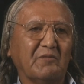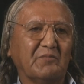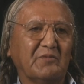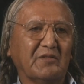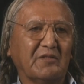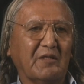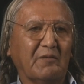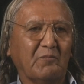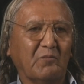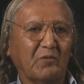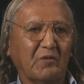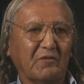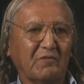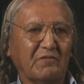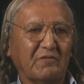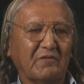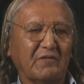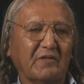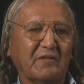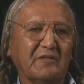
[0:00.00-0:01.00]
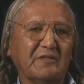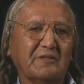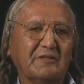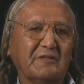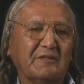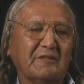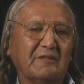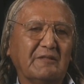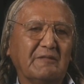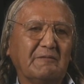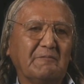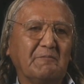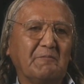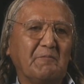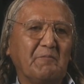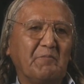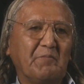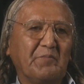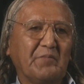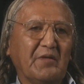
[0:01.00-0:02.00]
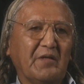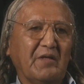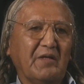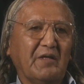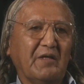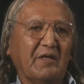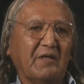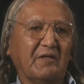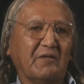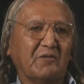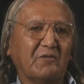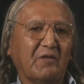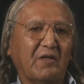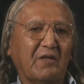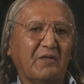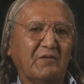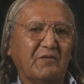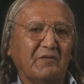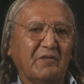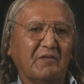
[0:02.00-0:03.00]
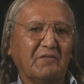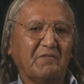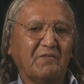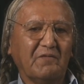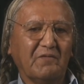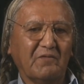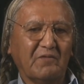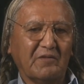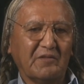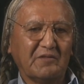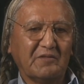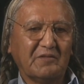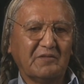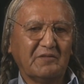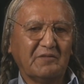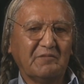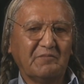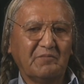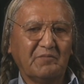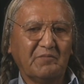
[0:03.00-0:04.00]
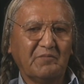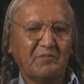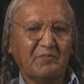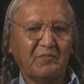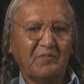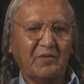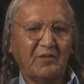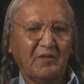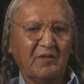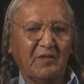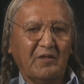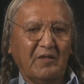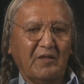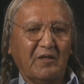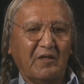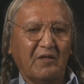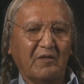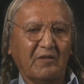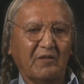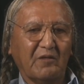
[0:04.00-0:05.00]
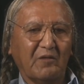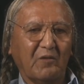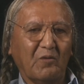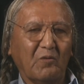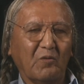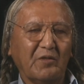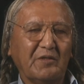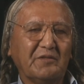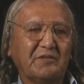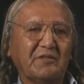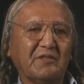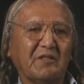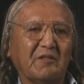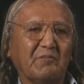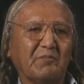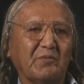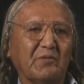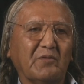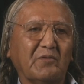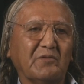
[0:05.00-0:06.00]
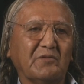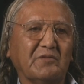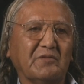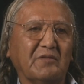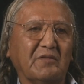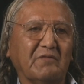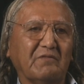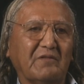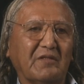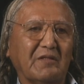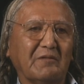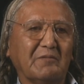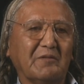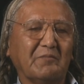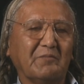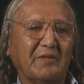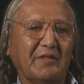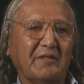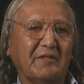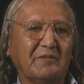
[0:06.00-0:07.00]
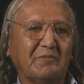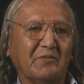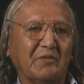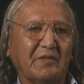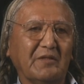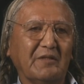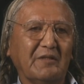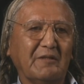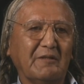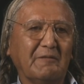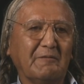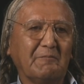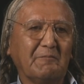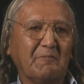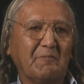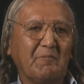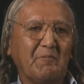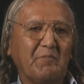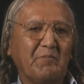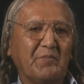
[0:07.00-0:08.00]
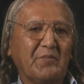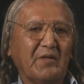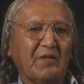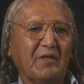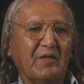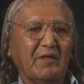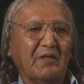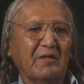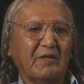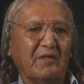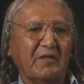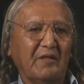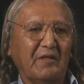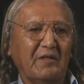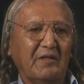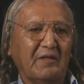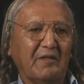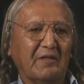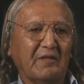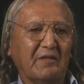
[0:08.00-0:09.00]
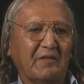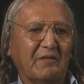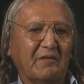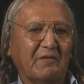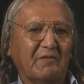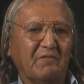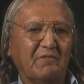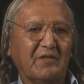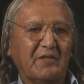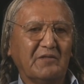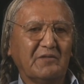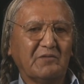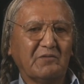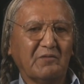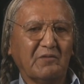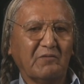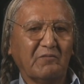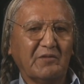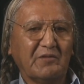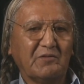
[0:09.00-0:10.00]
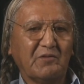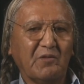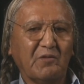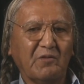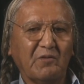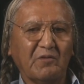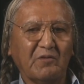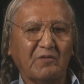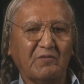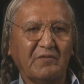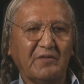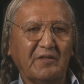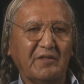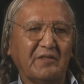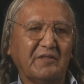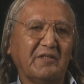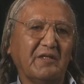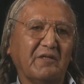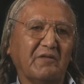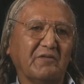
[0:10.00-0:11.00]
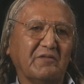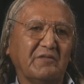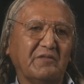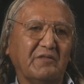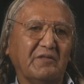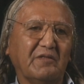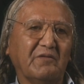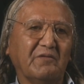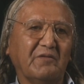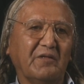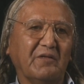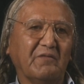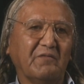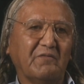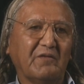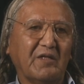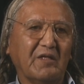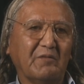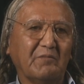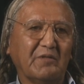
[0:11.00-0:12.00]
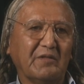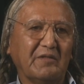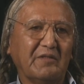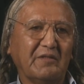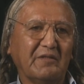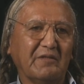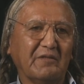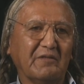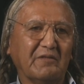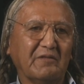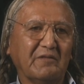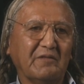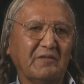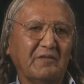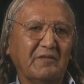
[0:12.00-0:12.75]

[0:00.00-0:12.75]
them to come work for us and try to influence under the holistic approach to environmental management the uh, eventual return of the integrity to the environment here